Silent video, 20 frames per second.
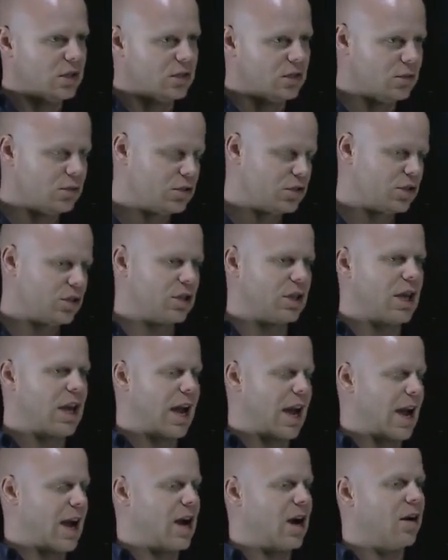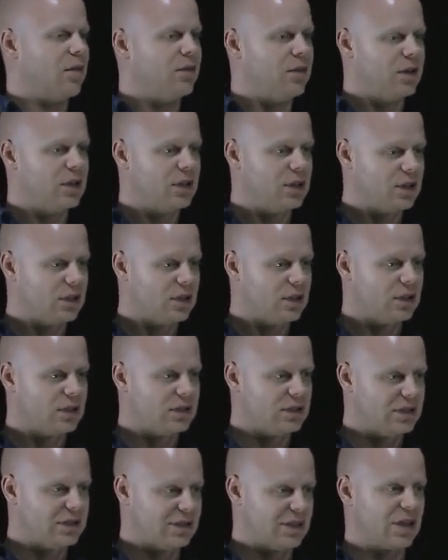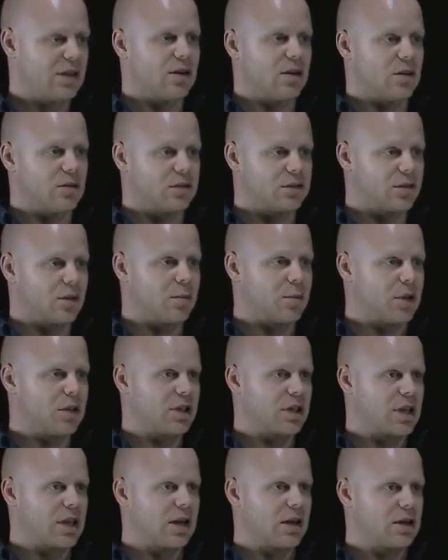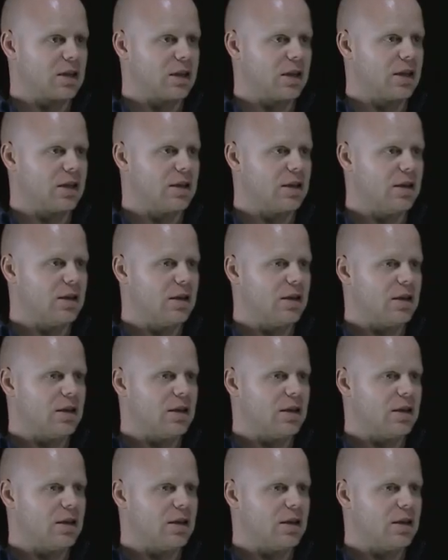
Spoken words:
you should have 0 show up on your calculator.